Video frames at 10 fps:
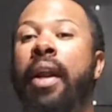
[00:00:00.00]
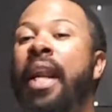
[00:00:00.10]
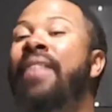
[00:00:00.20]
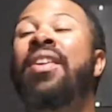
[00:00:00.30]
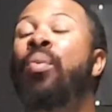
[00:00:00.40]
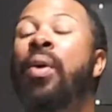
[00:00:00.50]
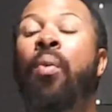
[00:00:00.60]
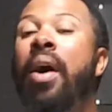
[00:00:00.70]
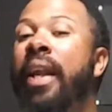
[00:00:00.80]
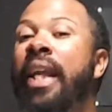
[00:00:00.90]
And even in week
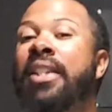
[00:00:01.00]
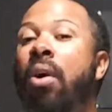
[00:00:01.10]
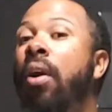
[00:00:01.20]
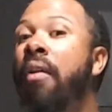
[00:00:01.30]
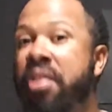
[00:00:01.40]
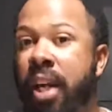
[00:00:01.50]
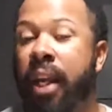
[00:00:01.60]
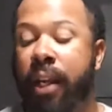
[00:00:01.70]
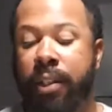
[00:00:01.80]
1, he started off shaky.